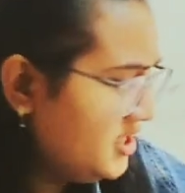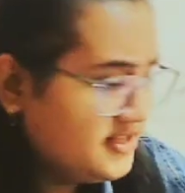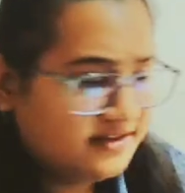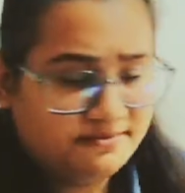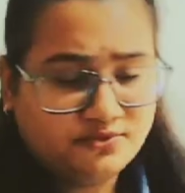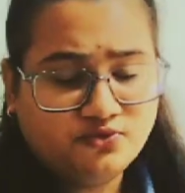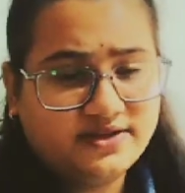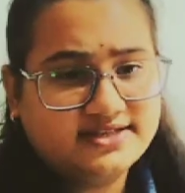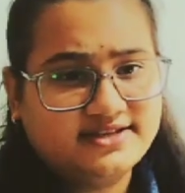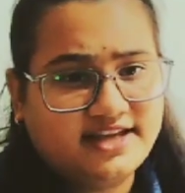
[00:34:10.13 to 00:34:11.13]

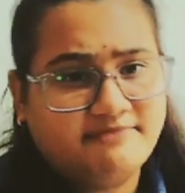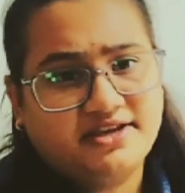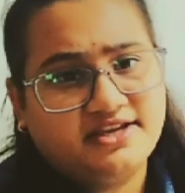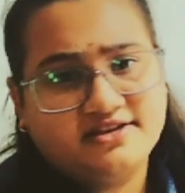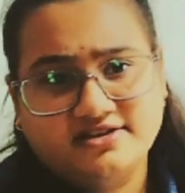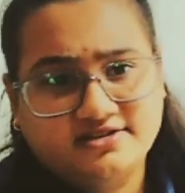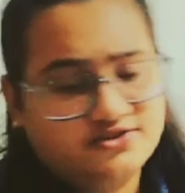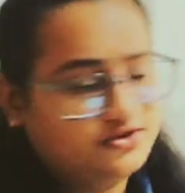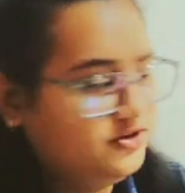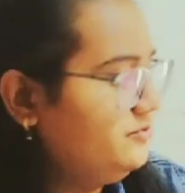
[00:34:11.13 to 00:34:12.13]
movies name
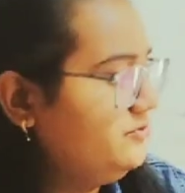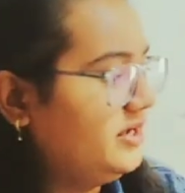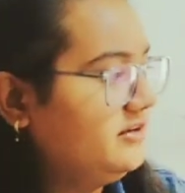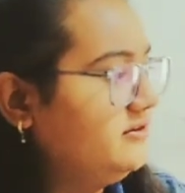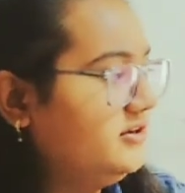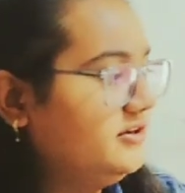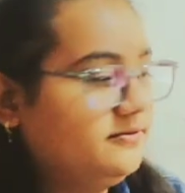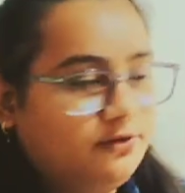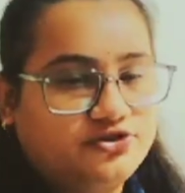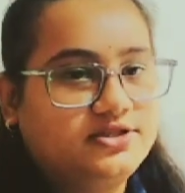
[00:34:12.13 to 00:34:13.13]
here, so you can
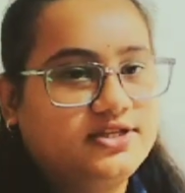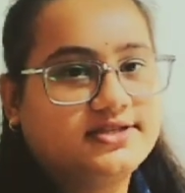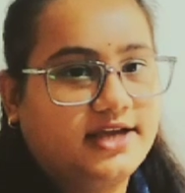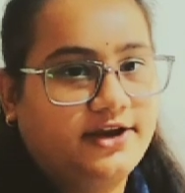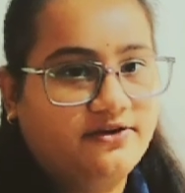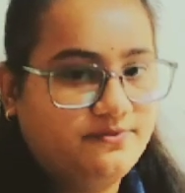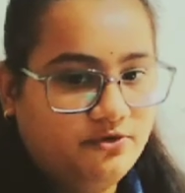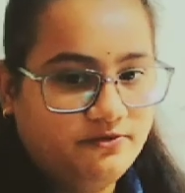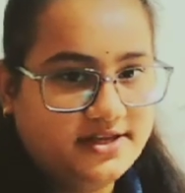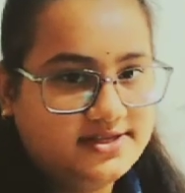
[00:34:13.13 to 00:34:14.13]
watch this kind of
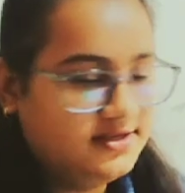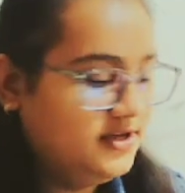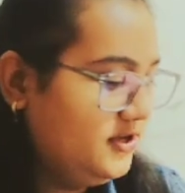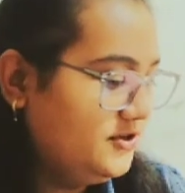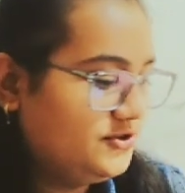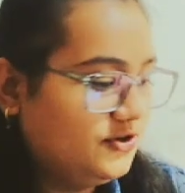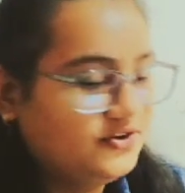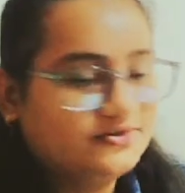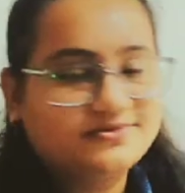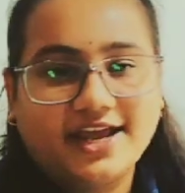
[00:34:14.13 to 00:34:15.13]
movies.
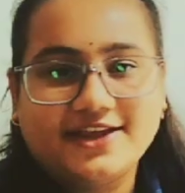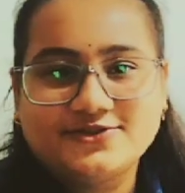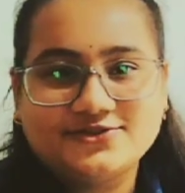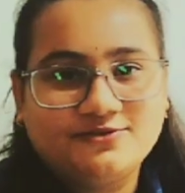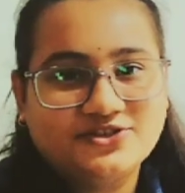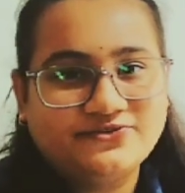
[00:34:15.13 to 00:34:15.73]
So thank you so much